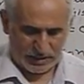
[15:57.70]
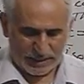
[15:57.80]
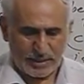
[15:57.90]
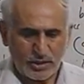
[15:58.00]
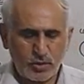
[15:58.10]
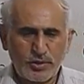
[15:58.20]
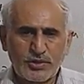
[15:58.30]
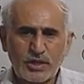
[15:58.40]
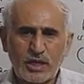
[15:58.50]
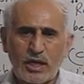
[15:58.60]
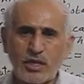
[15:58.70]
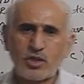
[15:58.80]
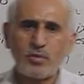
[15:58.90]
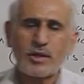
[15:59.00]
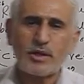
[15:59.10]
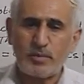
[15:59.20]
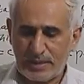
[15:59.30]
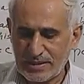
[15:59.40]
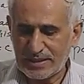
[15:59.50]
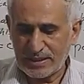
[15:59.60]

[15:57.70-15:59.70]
then geometrical isomerism is